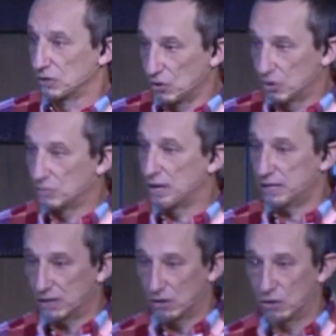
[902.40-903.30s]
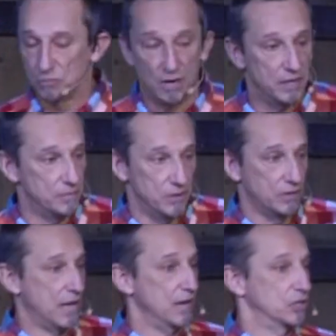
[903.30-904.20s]
You loan money, you loan money, but you
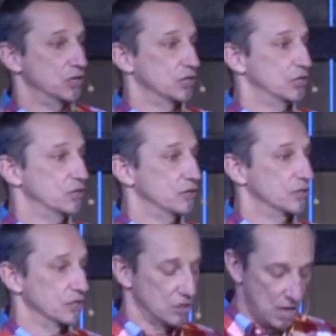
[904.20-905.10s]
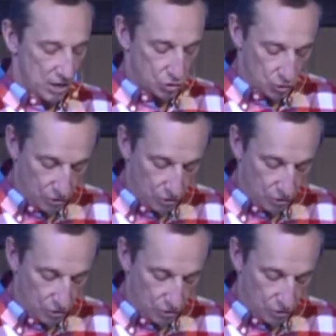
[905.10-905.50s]
can't charge interest. And, and